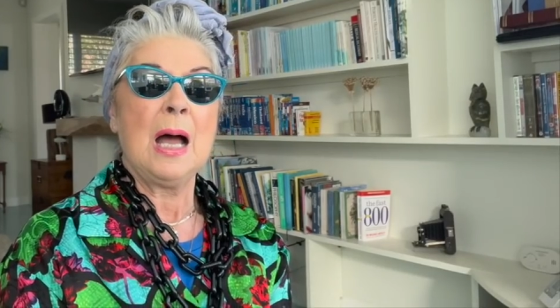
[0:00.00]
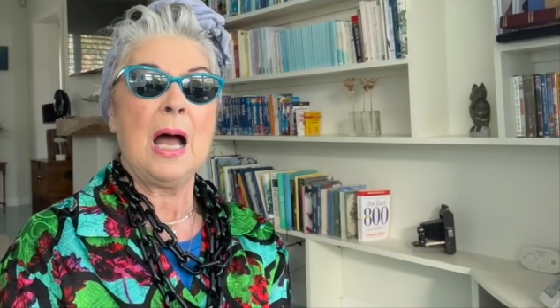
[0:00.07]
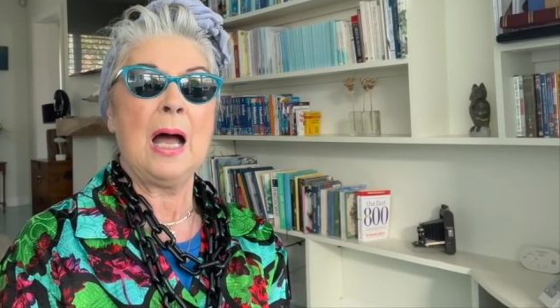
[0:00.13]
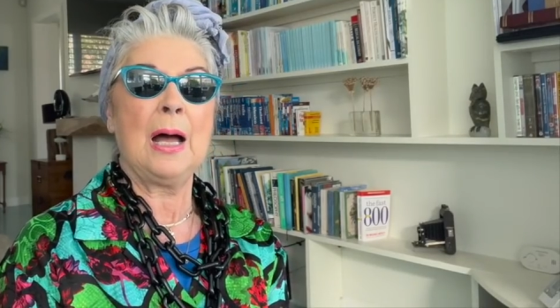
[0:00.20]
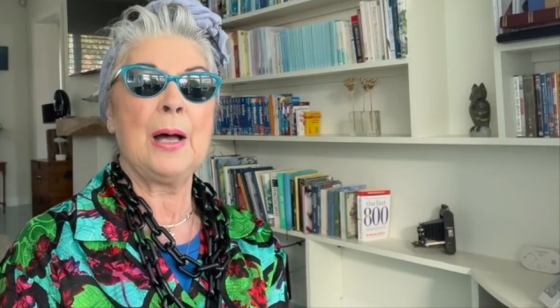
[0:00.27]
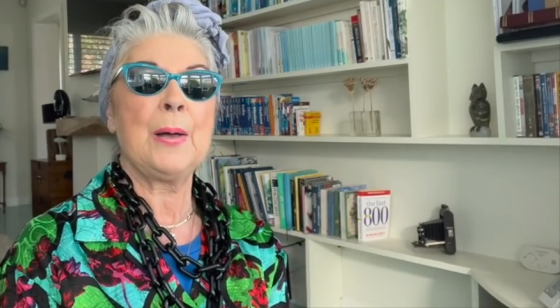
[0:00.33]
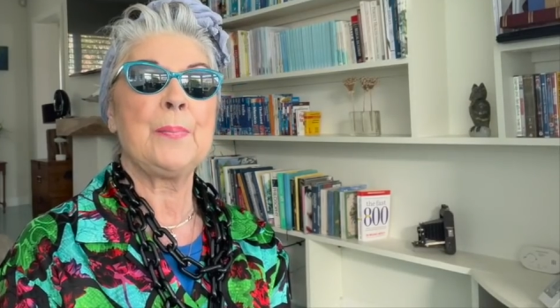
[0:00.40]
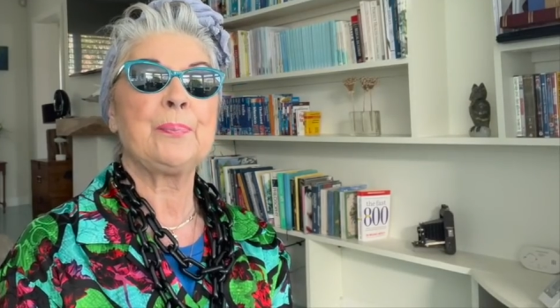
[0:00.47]

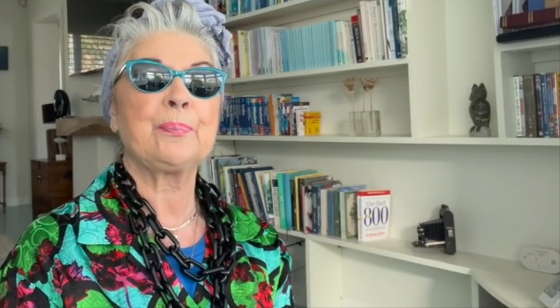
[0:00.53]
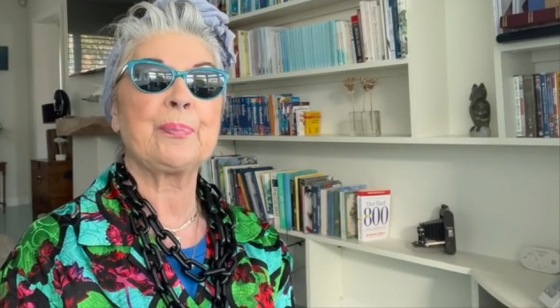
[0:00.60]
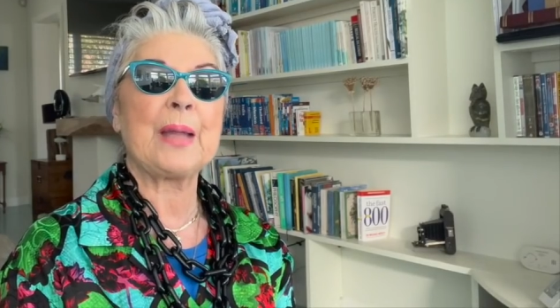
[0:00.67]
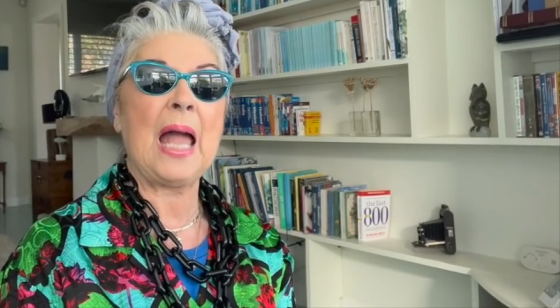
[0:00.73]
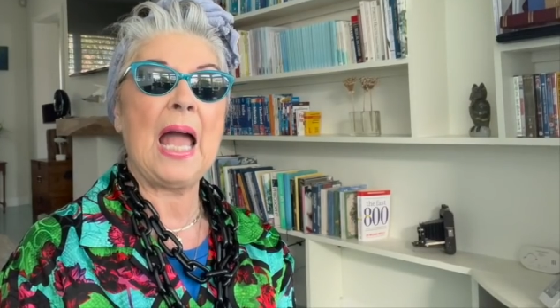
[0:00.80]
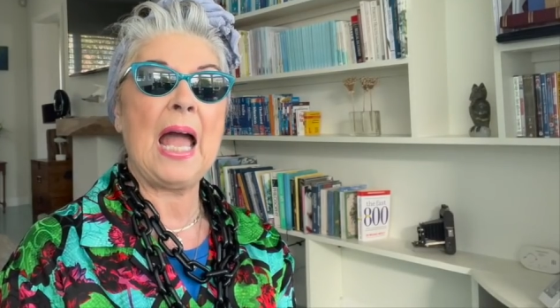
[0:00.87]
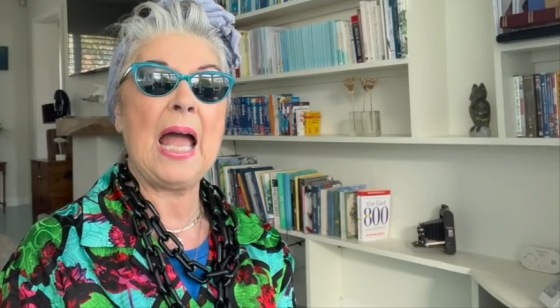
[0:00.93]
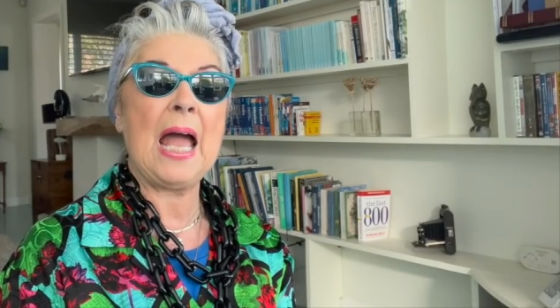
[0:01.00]
And
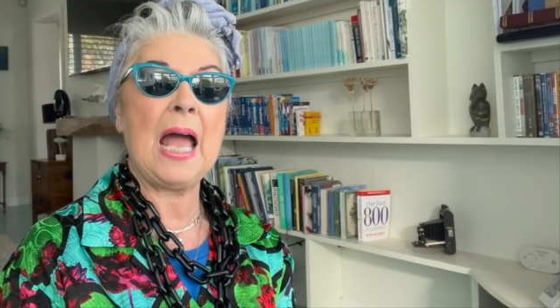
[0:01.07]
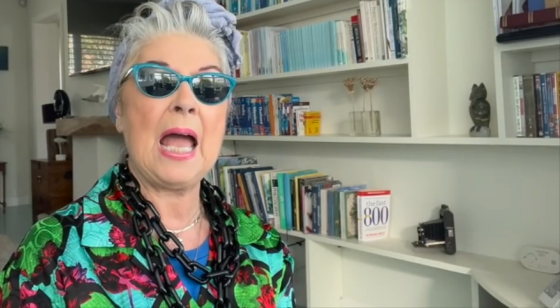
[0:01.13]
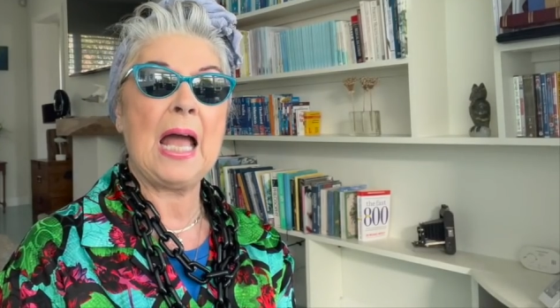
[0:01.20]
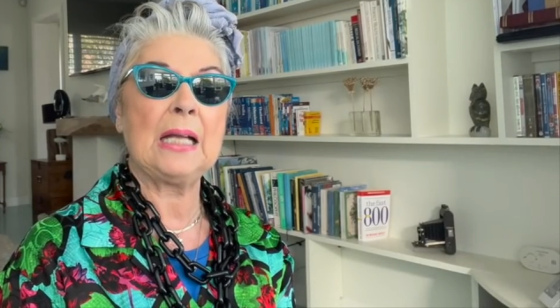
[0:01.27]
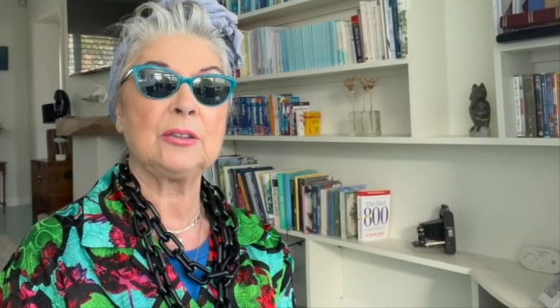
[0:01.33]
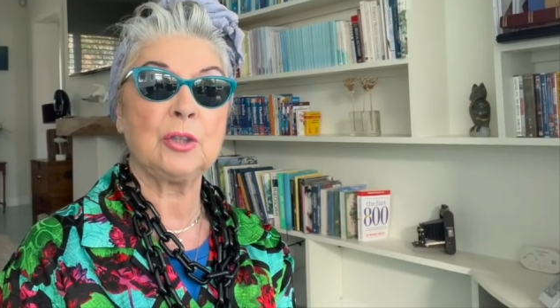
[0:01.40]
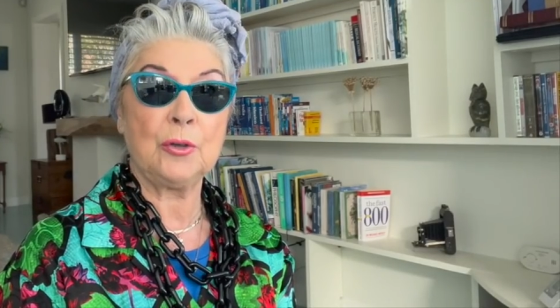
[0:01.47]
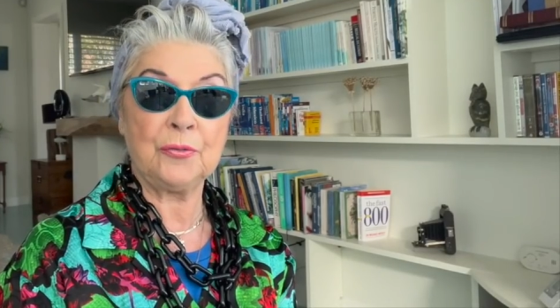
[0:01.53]

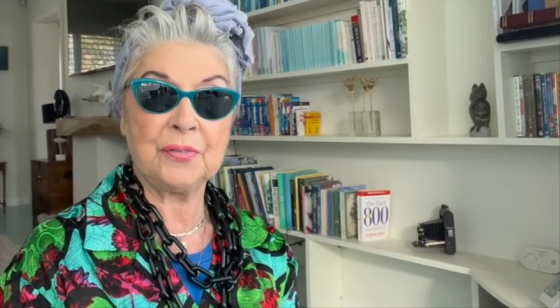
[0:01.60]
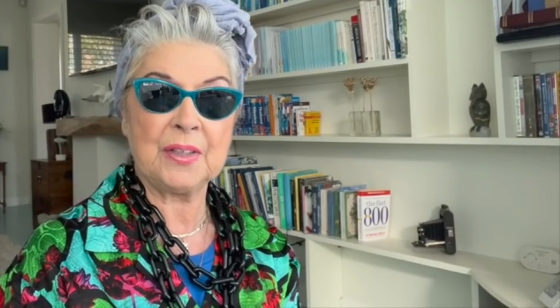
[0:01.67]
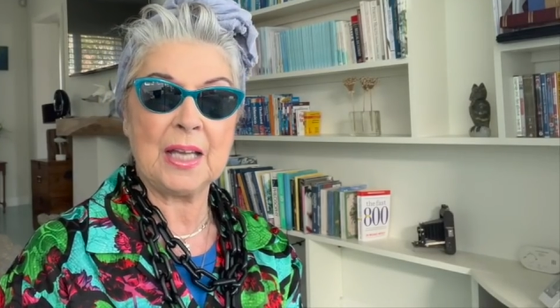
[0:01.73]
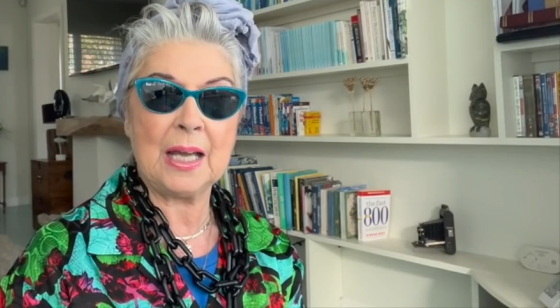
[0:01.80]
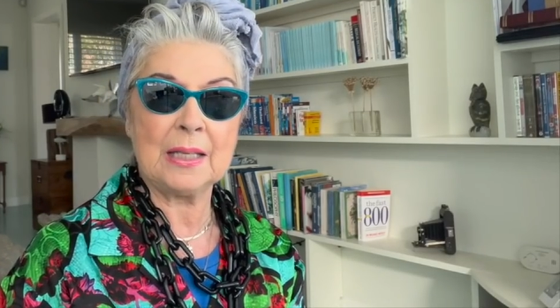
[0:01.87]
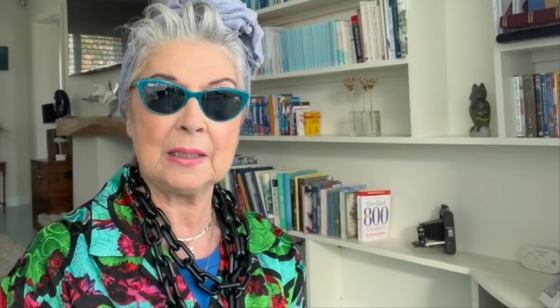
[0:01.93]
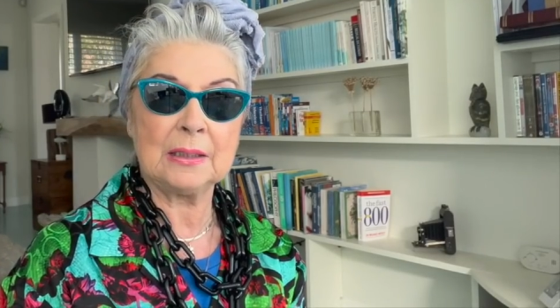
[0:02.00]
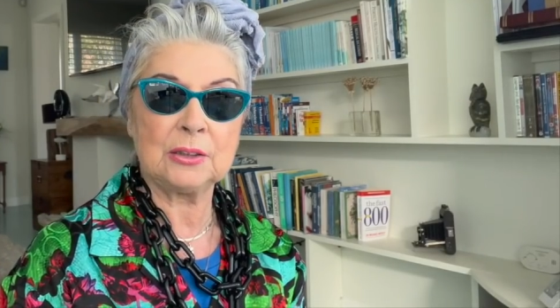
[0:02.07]
don't
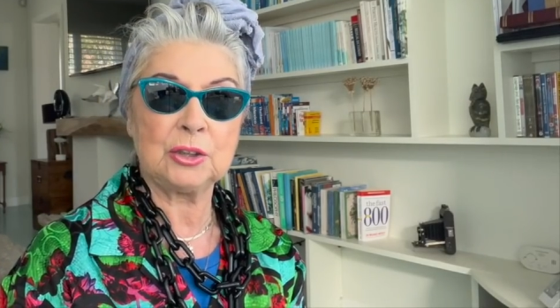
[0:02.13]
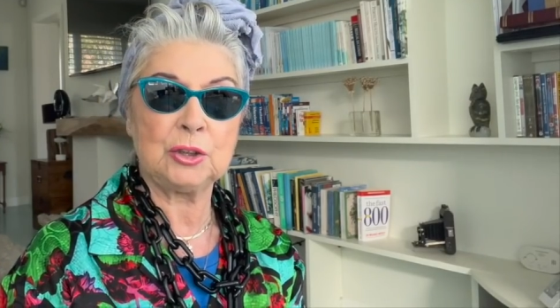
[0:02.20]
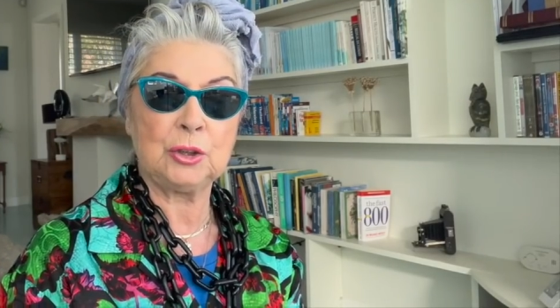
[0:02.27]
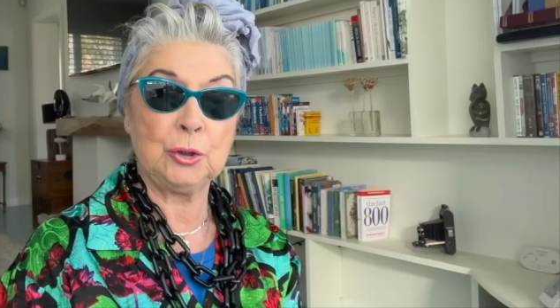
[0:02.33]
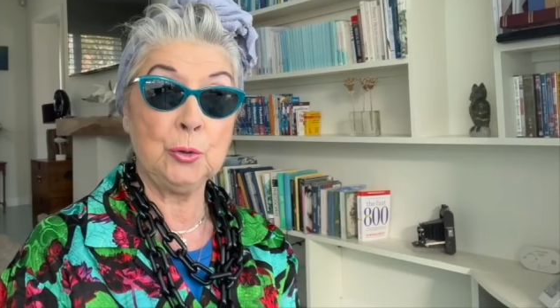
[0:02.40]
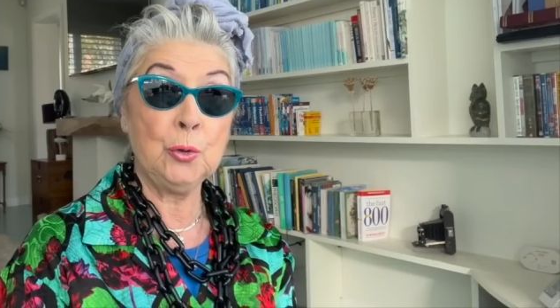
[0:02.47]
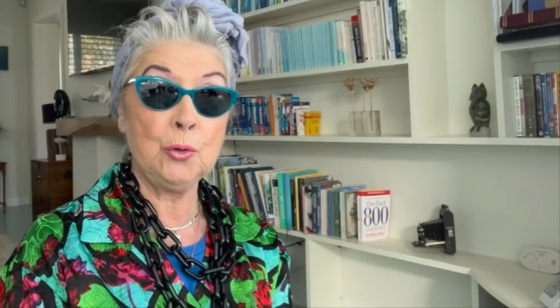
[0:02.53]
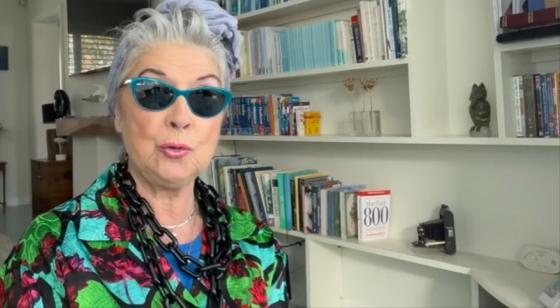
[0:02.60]
forget, there's
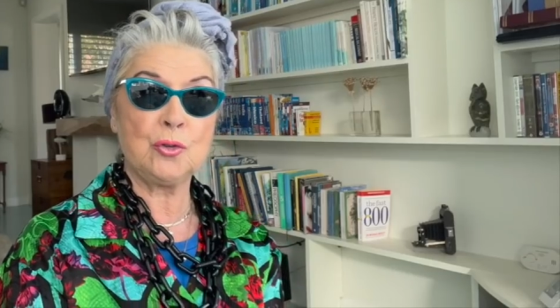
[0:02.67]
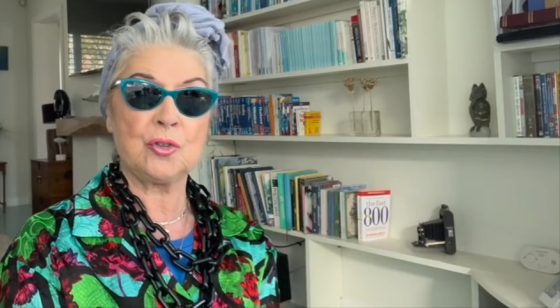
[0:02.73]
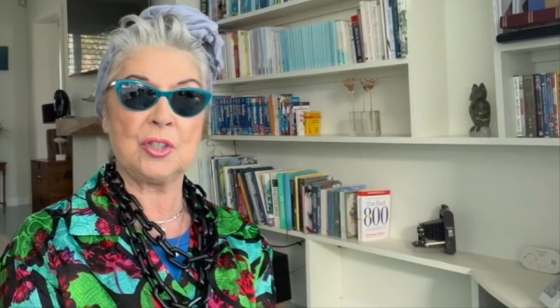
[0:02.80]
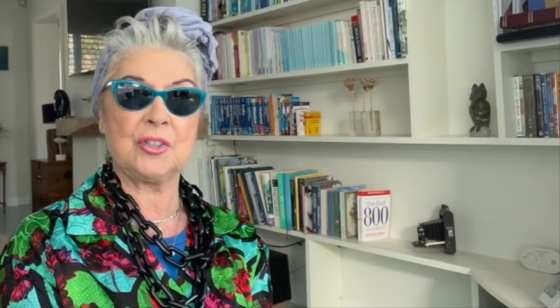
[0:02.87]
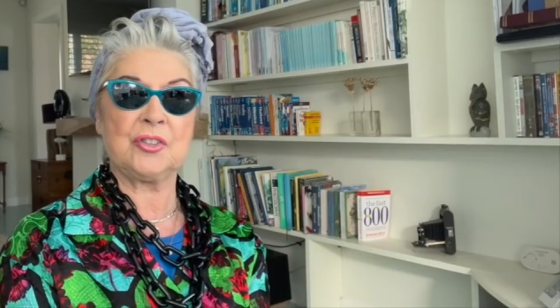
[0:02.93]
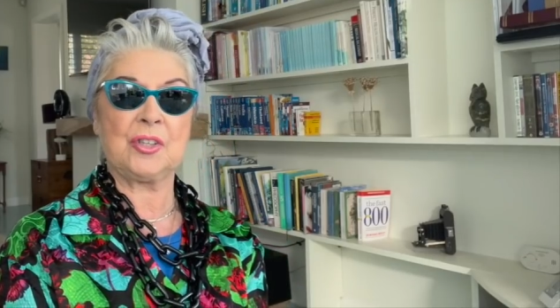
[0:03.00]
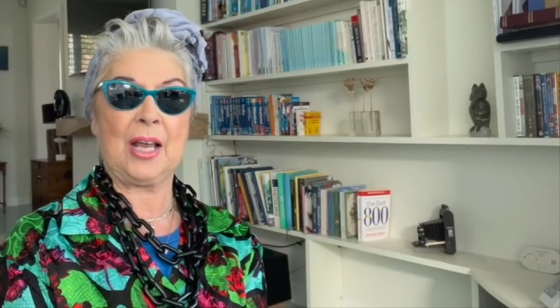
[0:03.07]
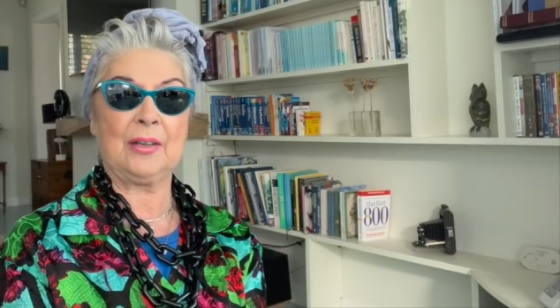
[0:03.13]
huge
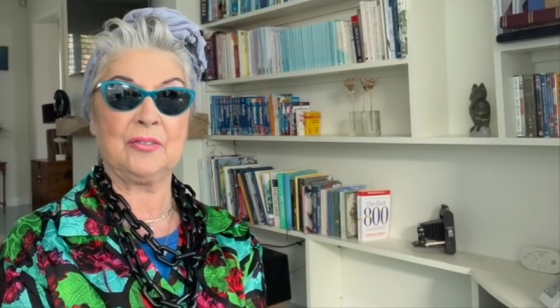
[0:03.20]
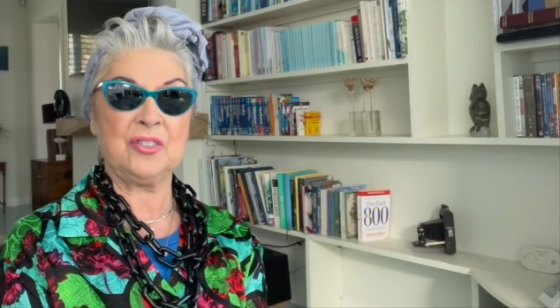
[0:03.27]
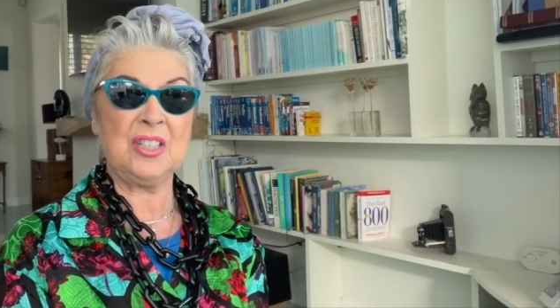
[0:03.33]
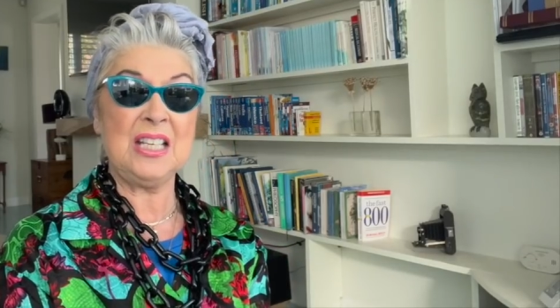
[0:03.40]
discounts,